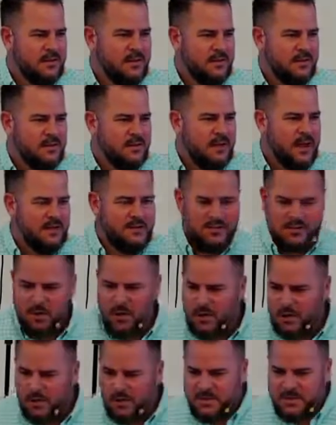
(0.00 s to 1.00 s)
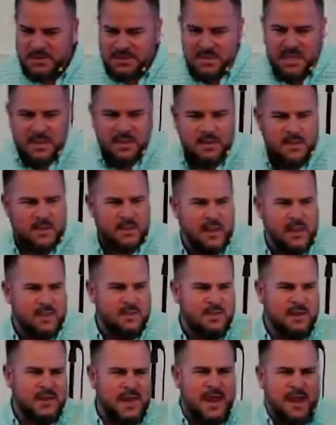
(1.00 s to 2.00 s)
I've struggled with sin, and then later in the
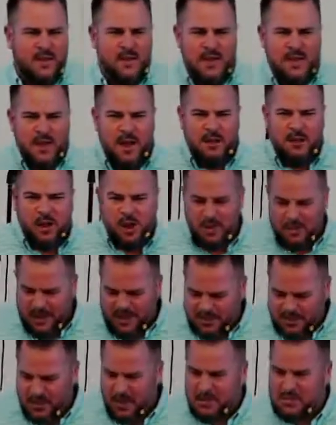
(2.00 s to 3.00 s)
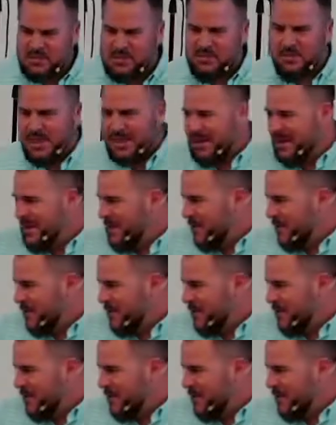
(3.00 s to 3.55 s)
day, I'll, I'll go to my scriptures like,